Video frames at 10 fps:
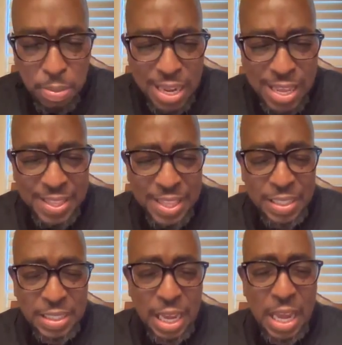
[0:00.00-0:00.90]
But at
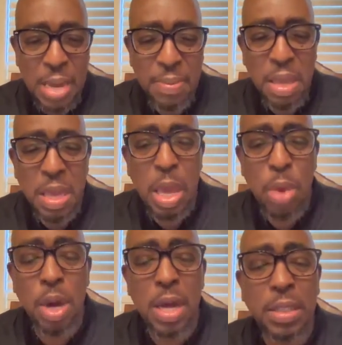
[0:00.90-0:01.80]
this time,
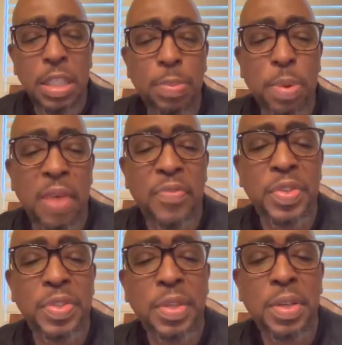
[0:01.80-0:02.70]
it was his
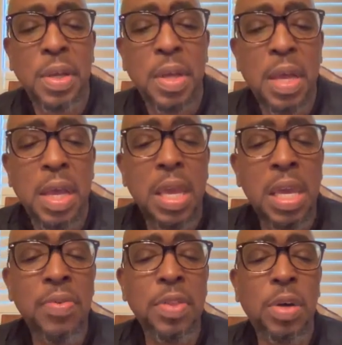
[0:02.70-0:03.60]
prophets.
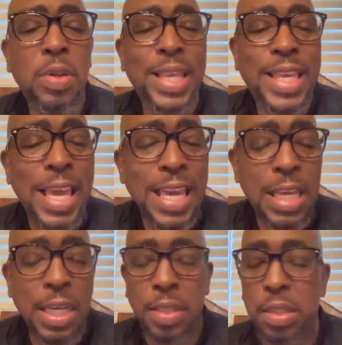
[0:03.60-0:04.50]
And even though the
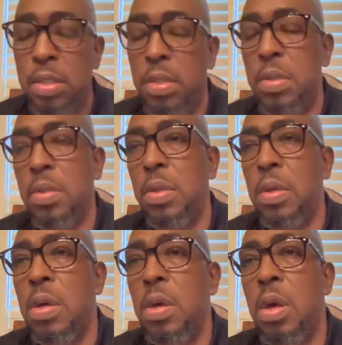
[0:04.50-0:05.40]
kings
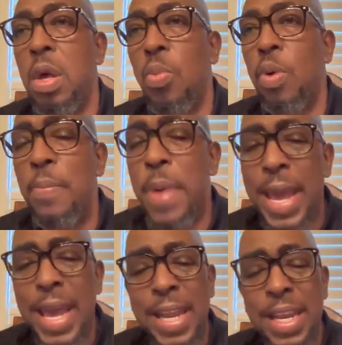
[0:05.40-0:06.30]
were
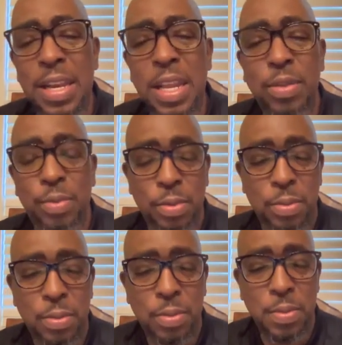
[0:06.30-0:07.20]
bad in Israel,